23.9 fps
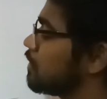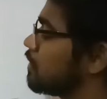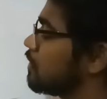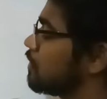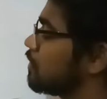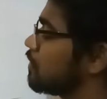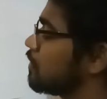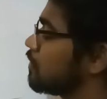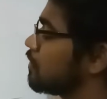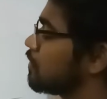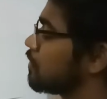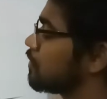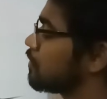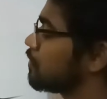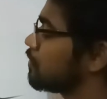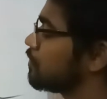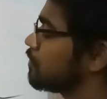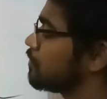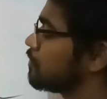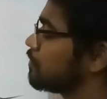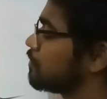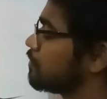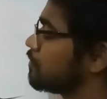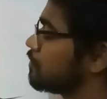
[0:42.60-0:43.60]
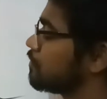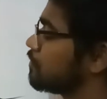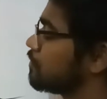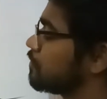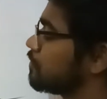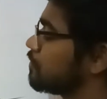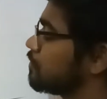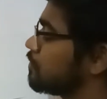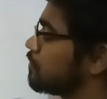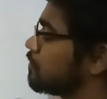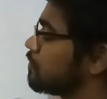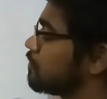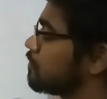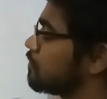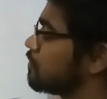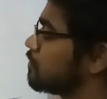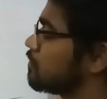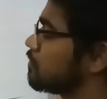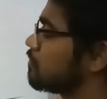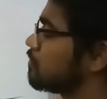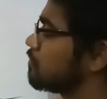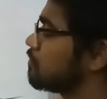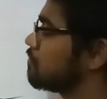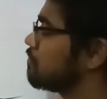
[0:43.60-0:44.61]
and through
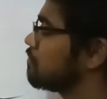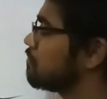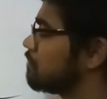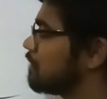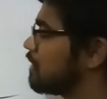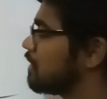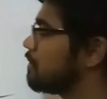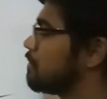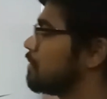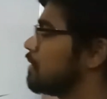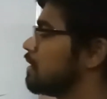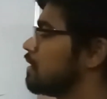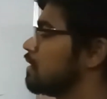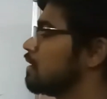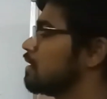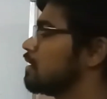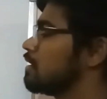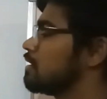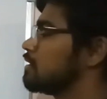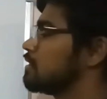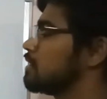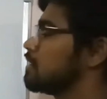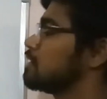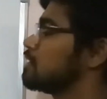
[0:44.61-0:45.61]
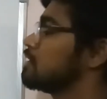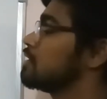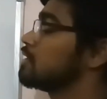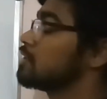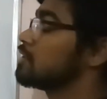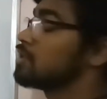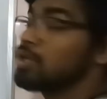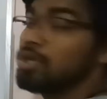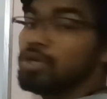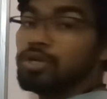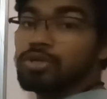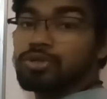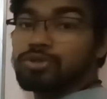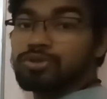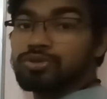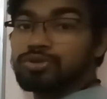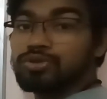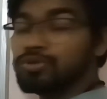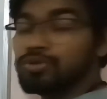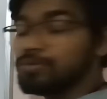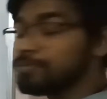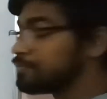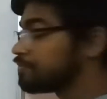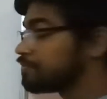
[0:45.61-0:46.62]
maybe changes.
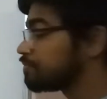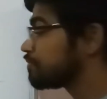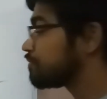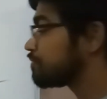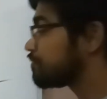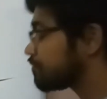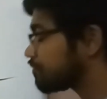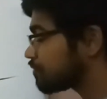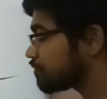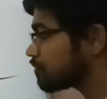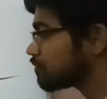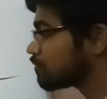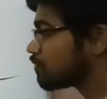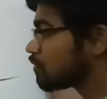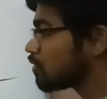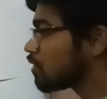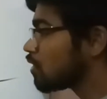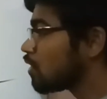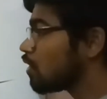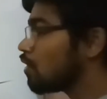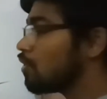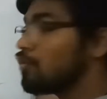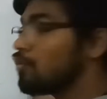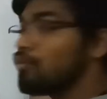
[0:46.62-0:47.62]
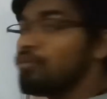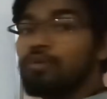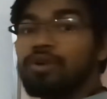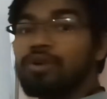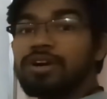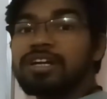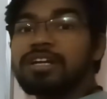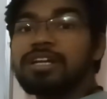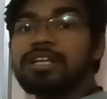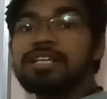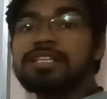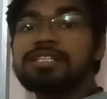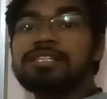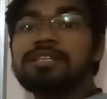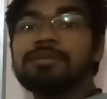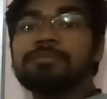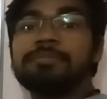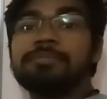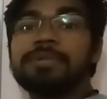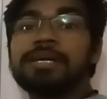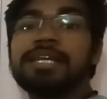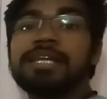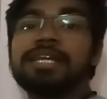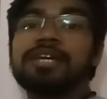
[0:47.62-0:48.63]
So what is
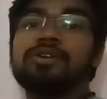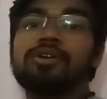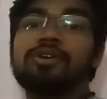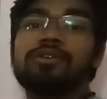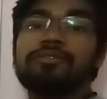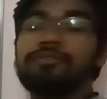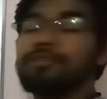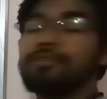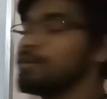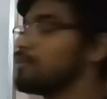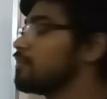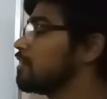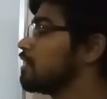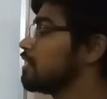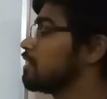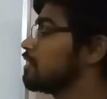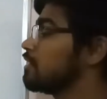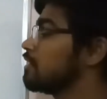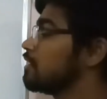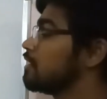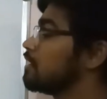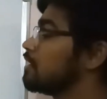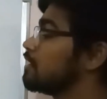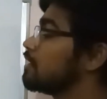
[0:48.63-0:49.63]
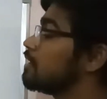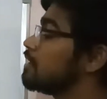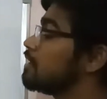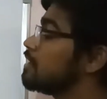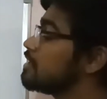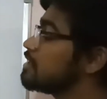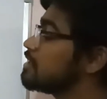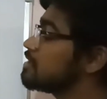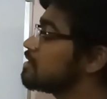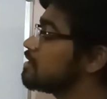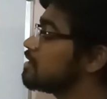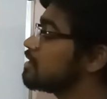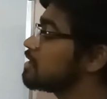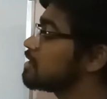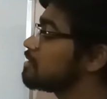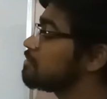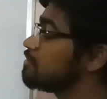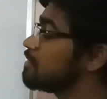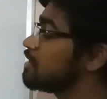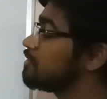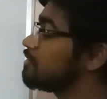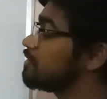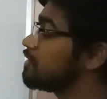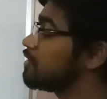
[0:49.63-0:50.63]
the meaning of wavelength? The
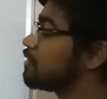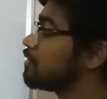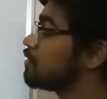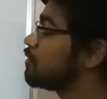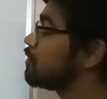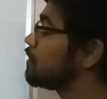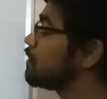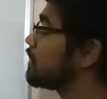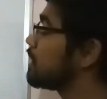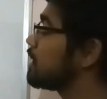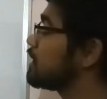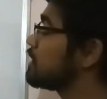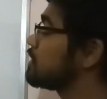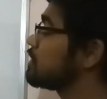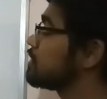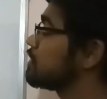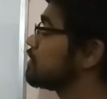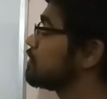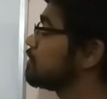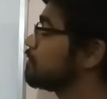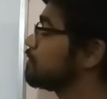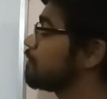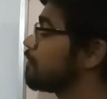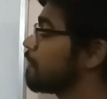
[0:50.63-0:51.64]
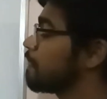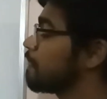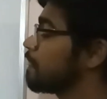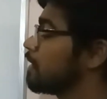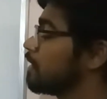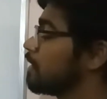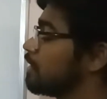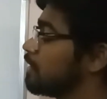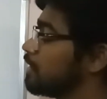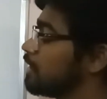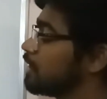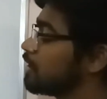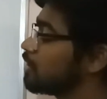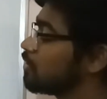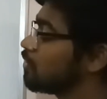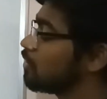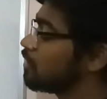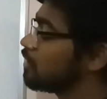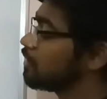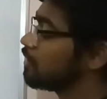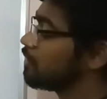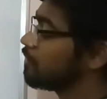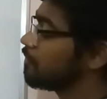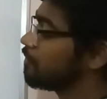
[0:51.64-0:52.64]
distance between two crests it
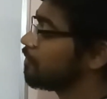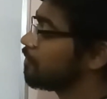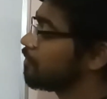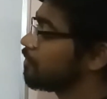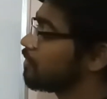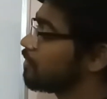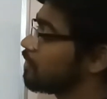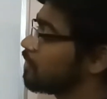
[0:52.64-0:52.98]
called a